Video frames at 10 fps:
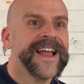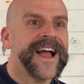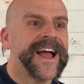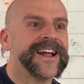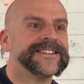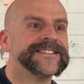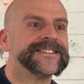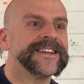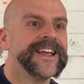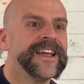And
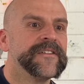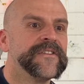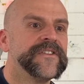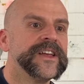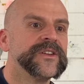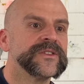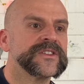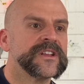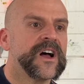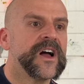it feels
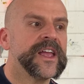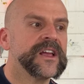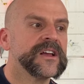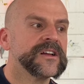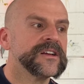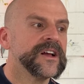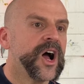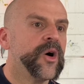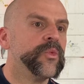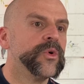like
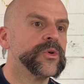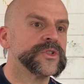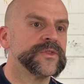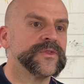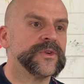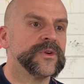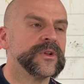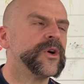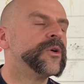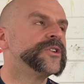a waterfall,
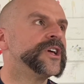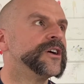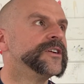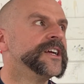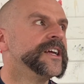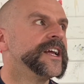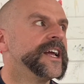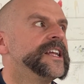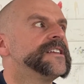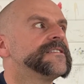or no, it
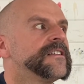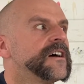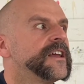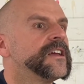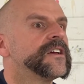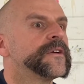is like